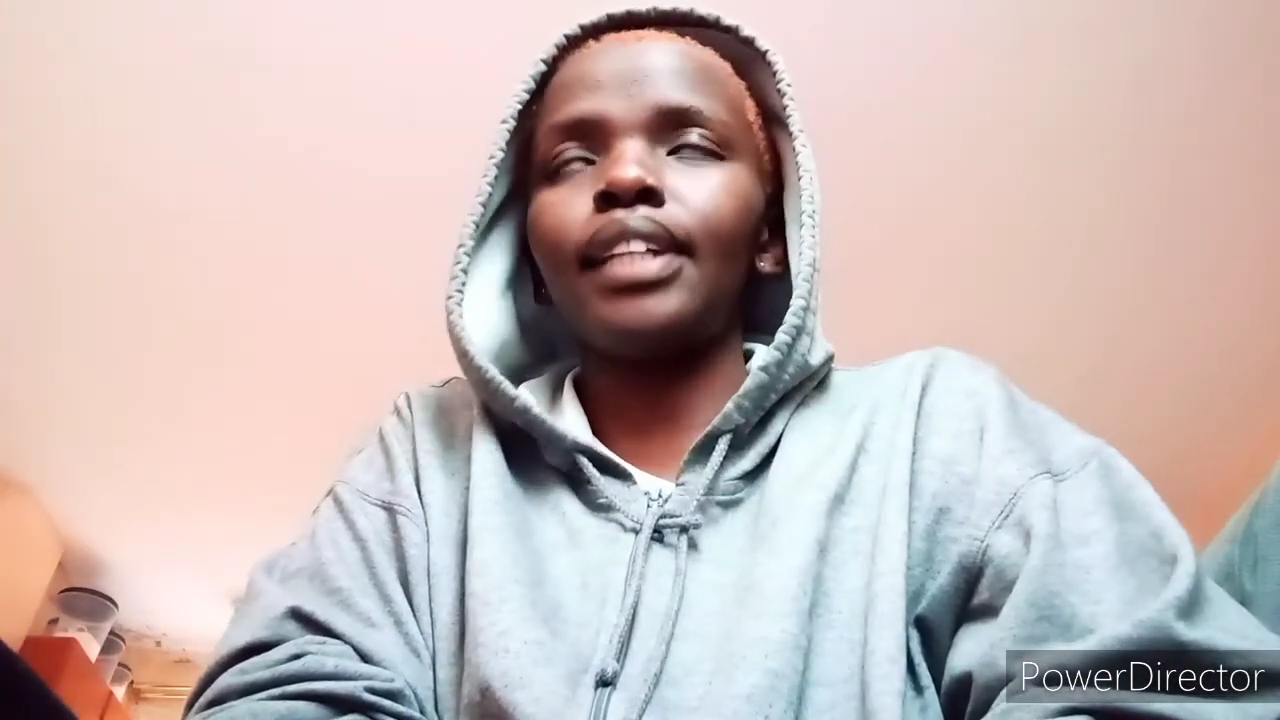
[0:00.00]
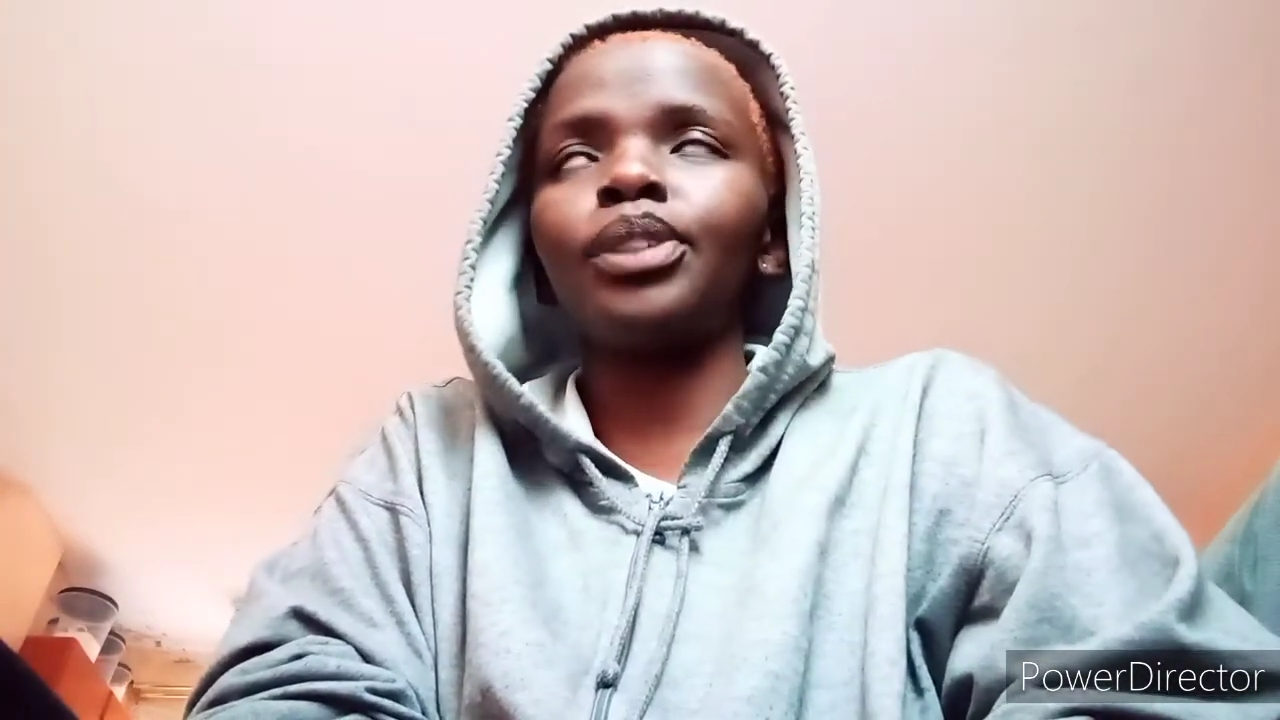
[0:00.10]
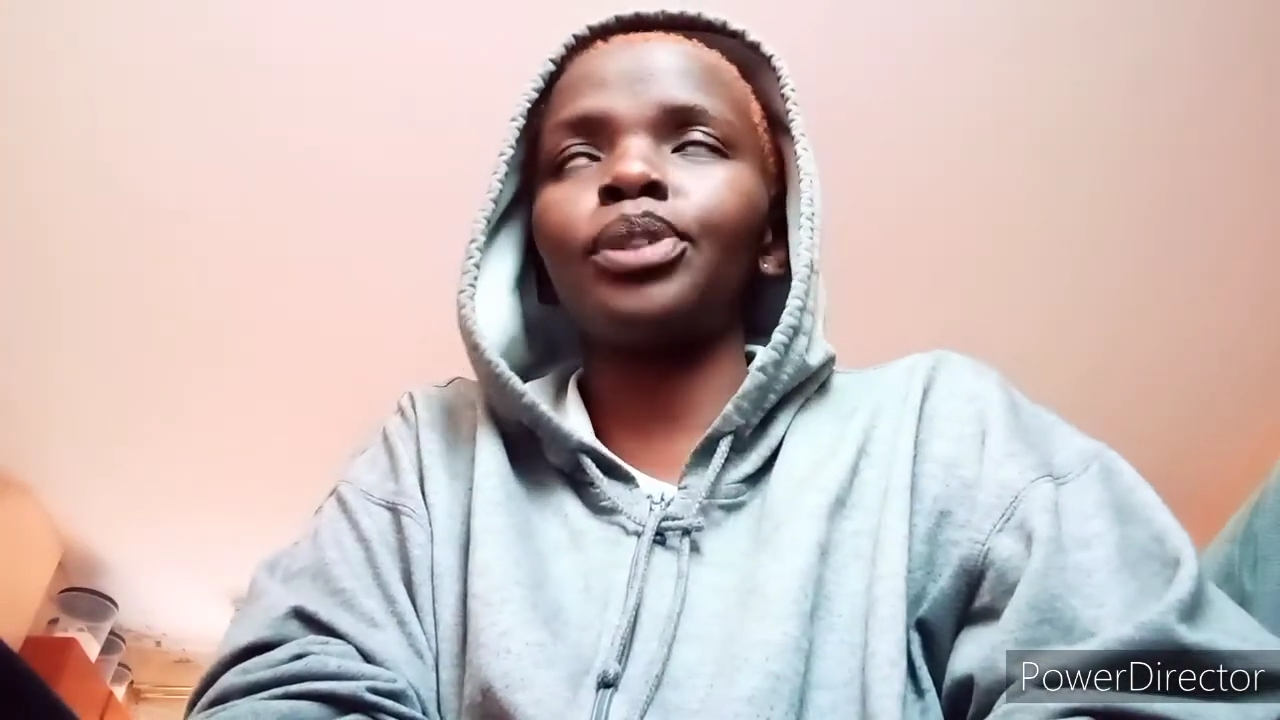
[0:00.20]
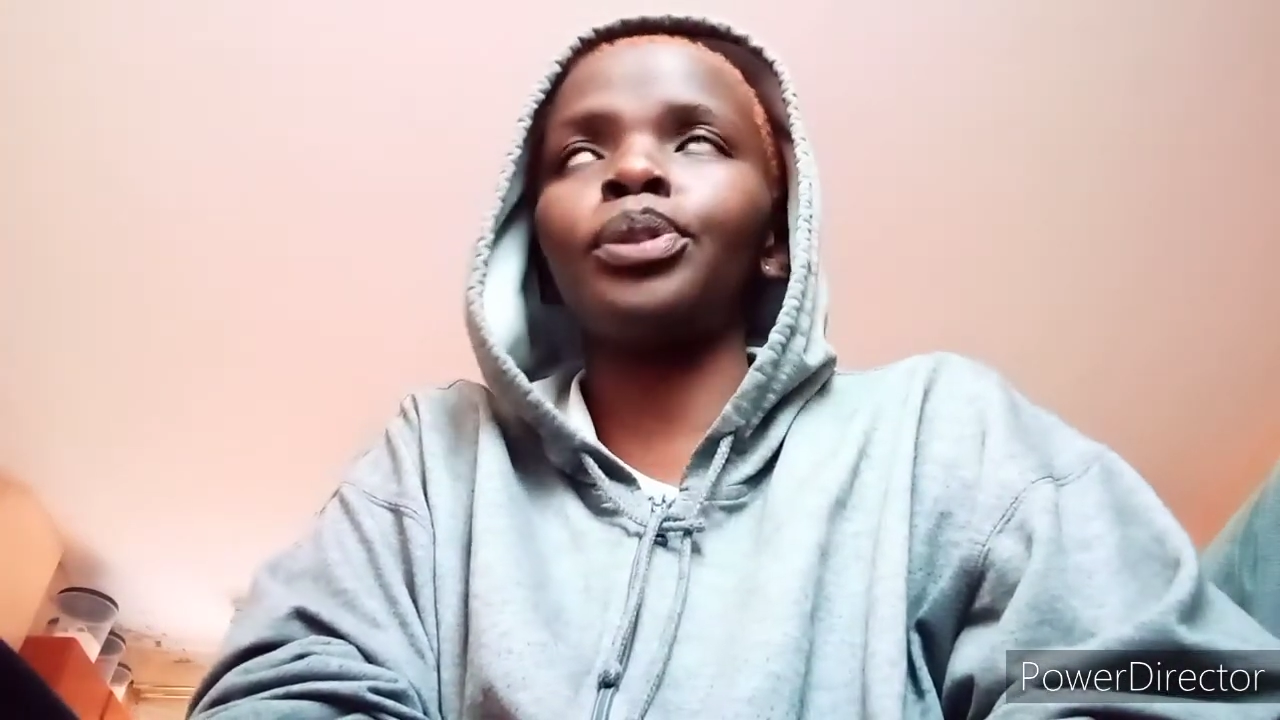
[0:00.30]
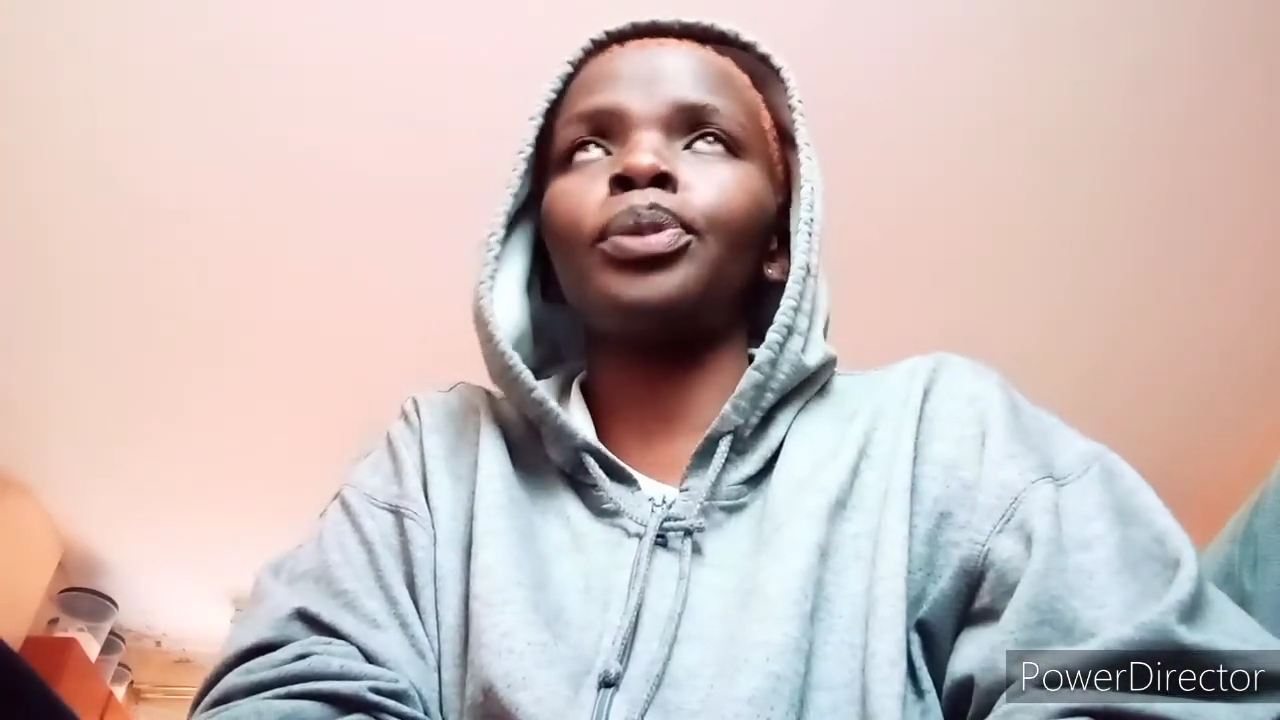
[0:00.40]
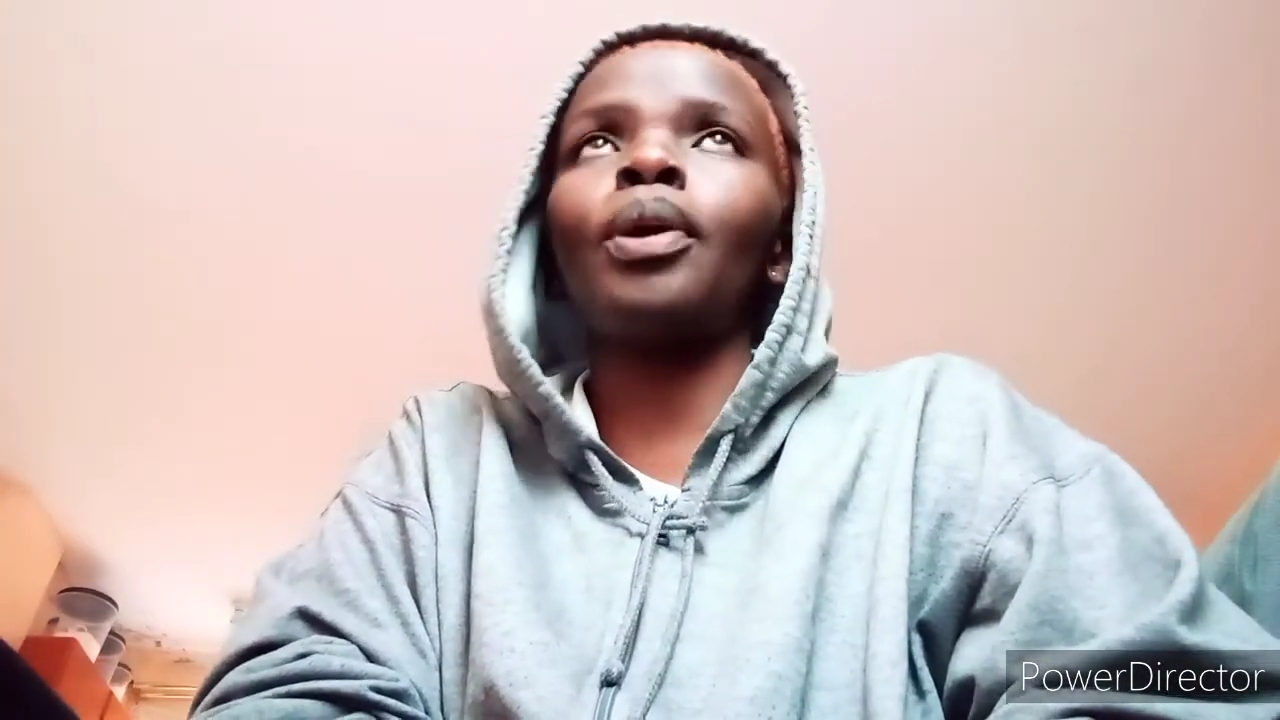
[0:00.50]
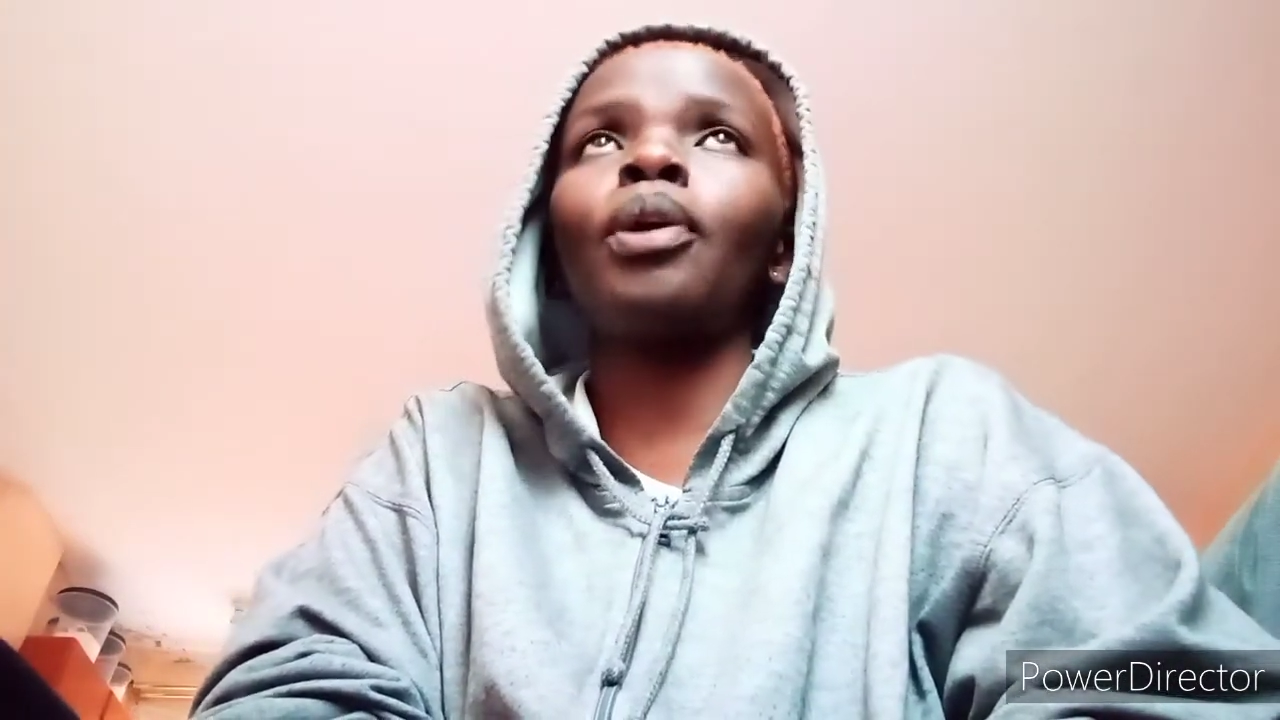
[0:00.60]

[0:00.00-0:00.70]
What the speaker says: so we're